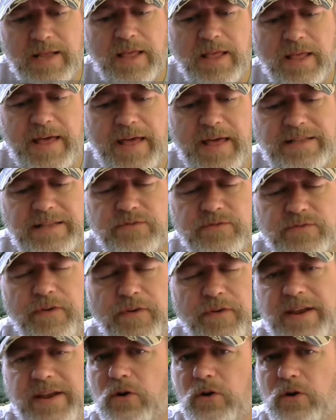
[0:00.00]
That's
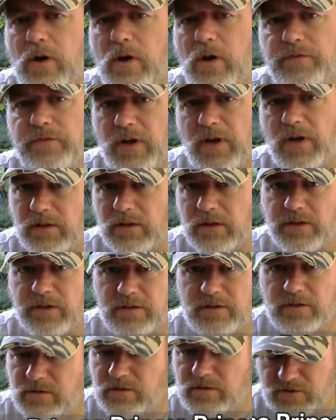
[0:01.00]
faded off
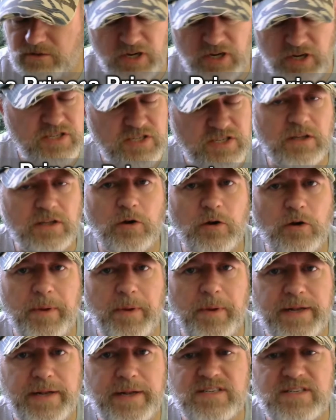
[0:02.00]
just a little
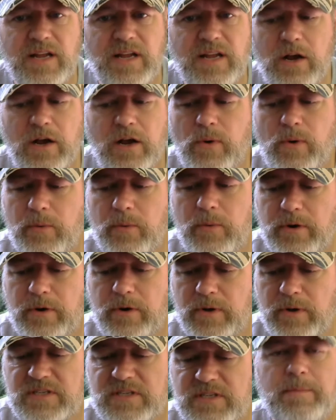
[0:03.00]
bit. It's not quite what it
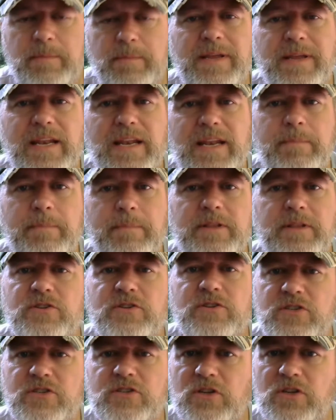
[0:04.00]
was in the beginning, but there's
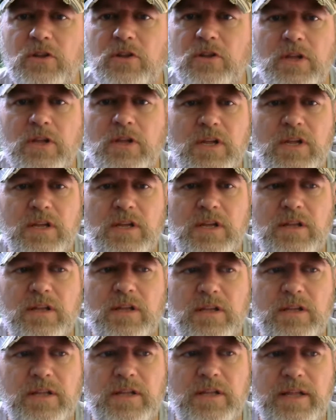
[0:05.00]
still
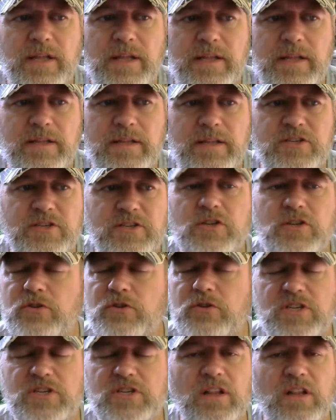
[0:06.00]

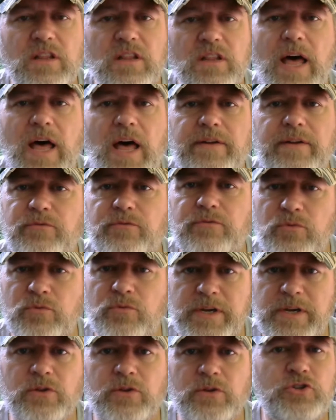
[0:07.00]
just a lot of
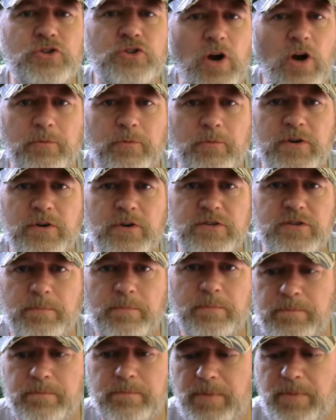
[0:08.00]
real sharp, crisp
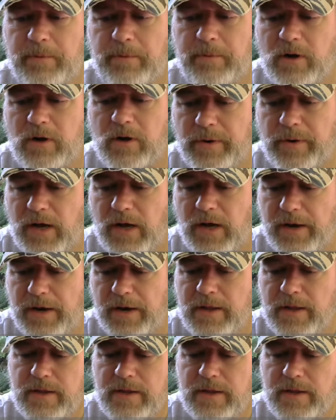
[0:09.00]
pepper going on.